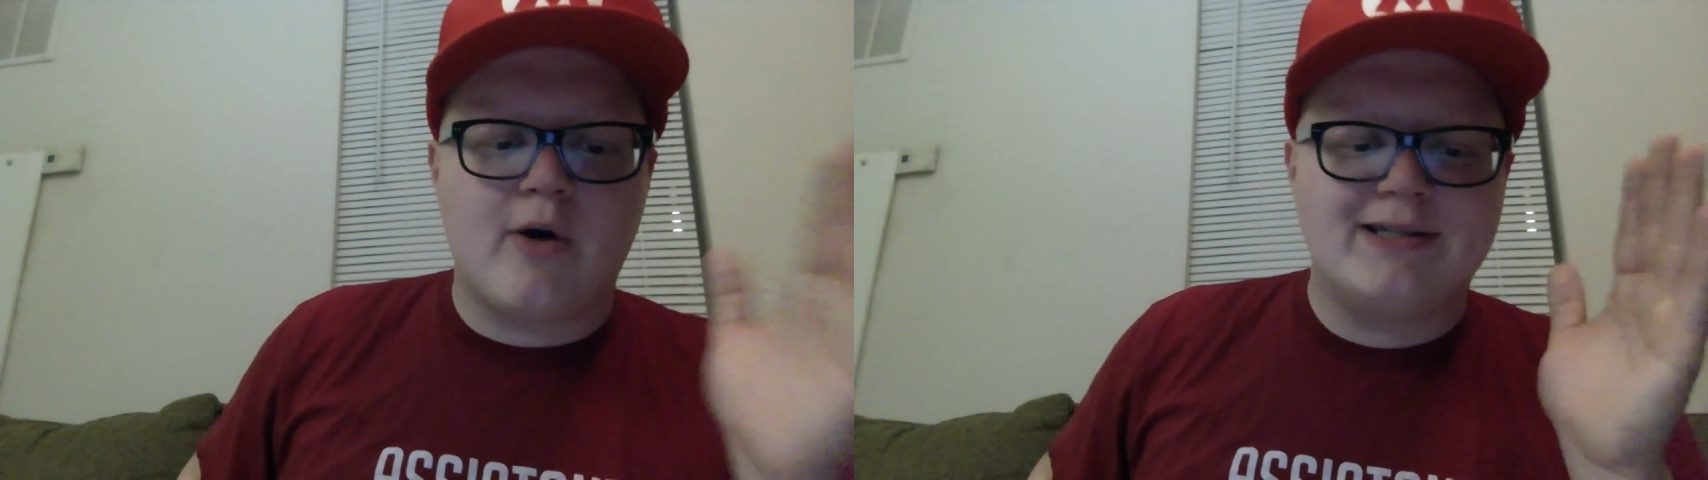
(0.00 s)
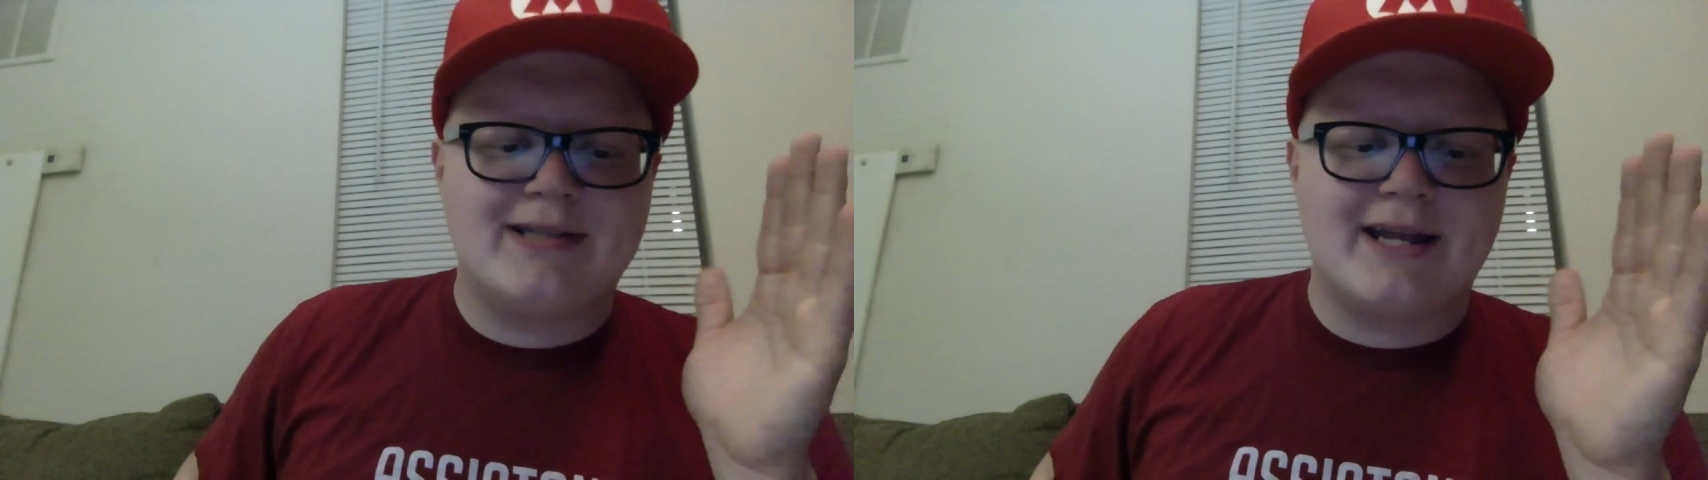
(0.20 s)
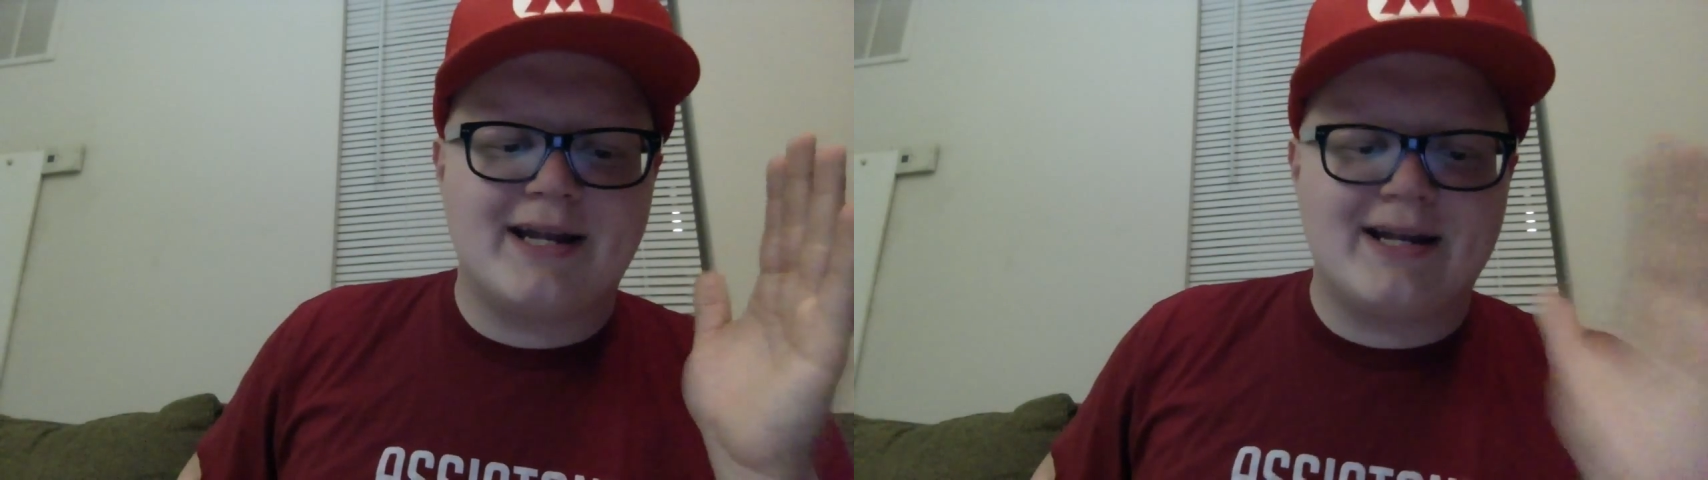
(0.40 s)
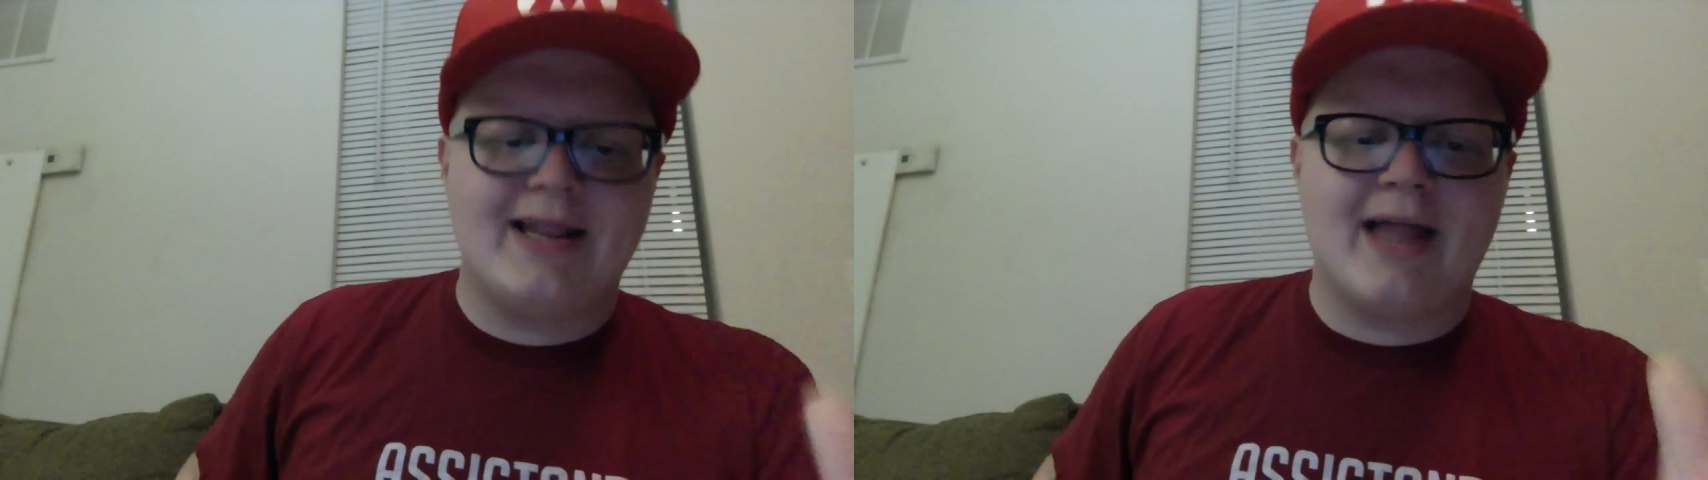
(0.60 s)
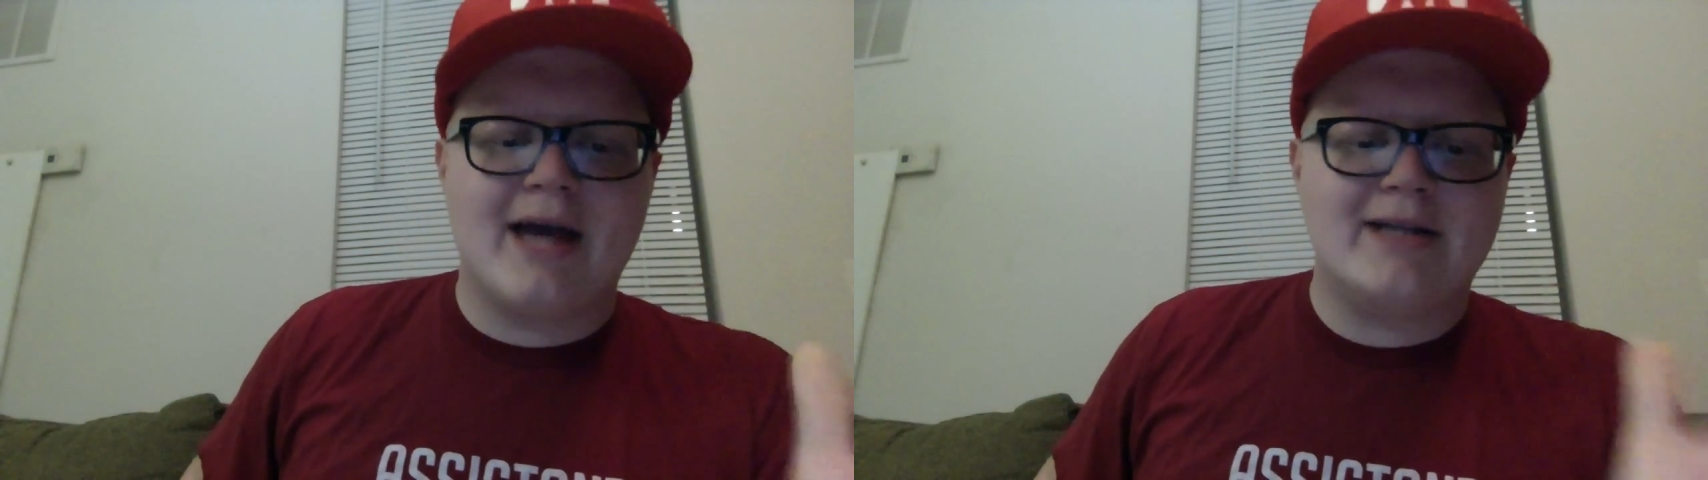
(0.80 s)
He said he
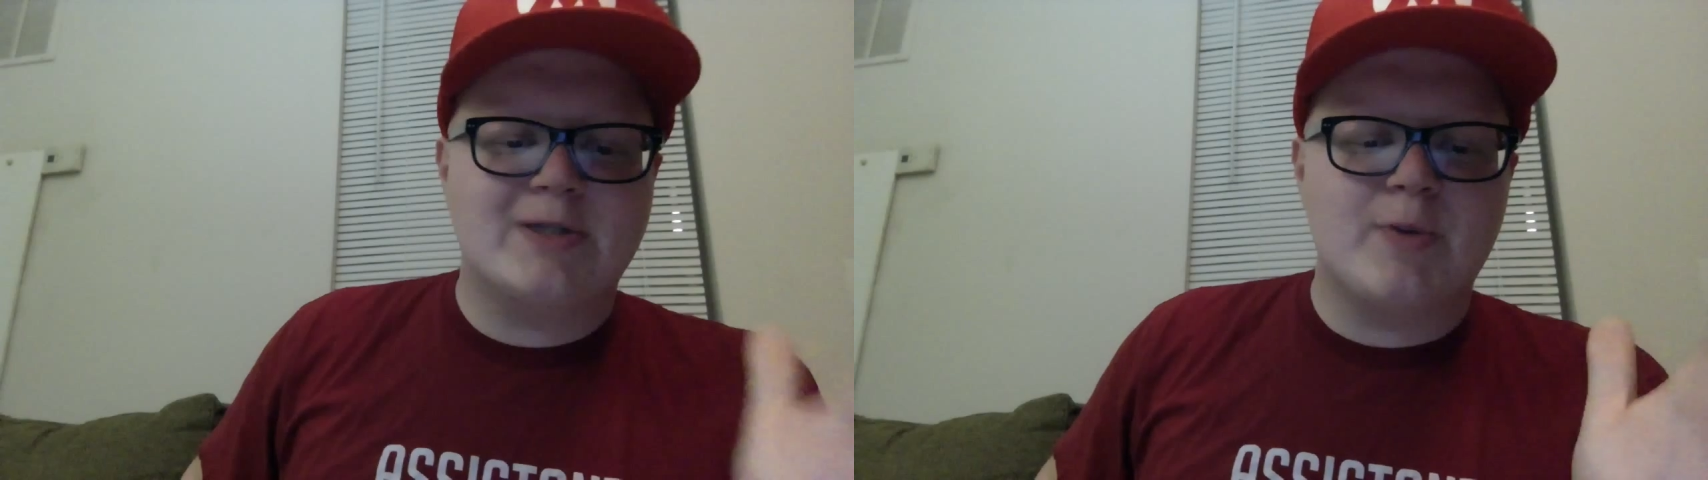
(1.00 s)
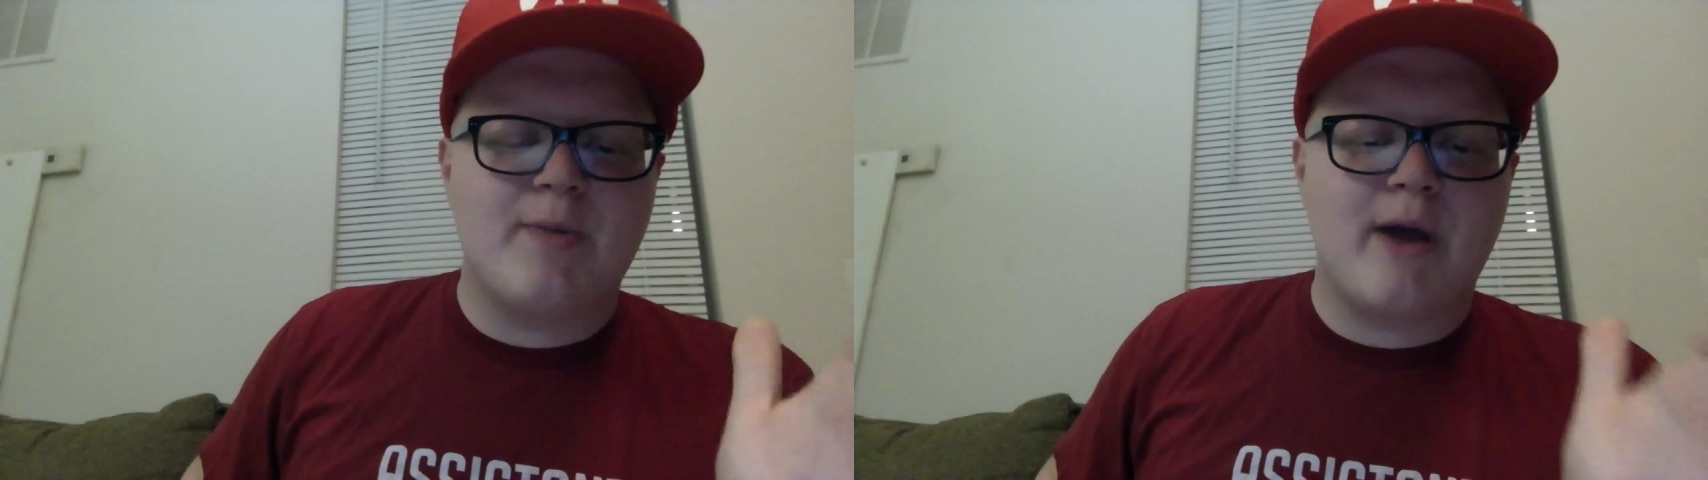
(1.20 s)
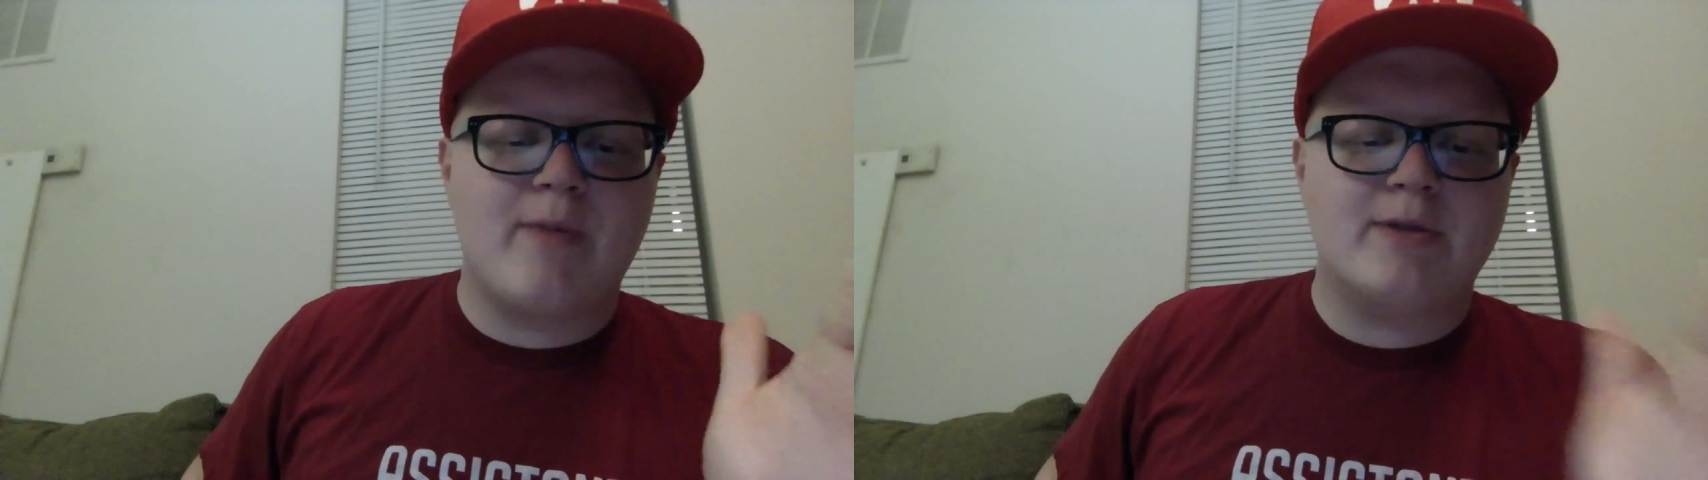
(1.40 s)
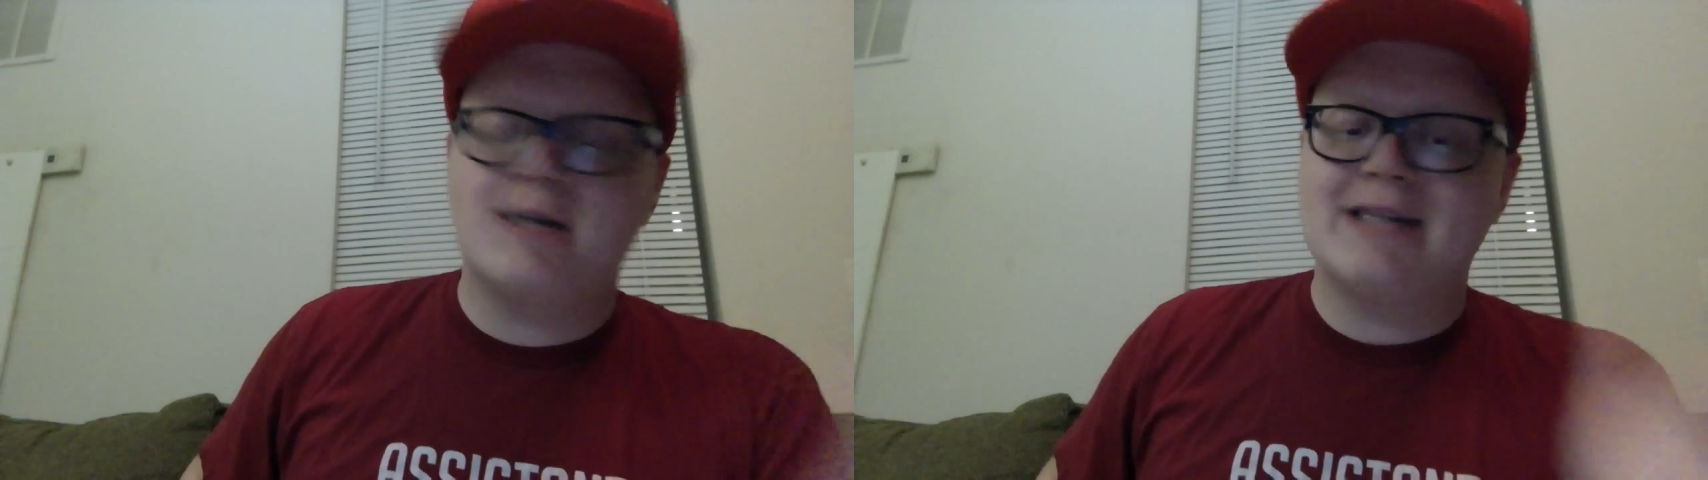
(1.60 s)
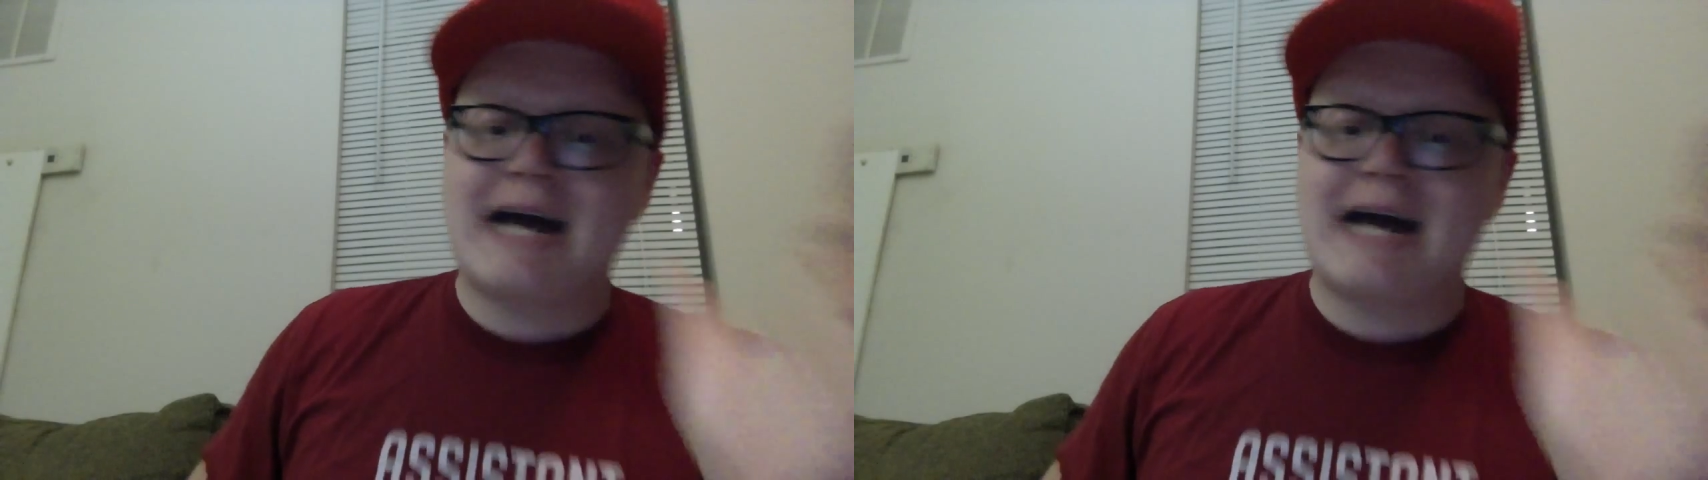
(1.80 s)
didn't like Superman Returns.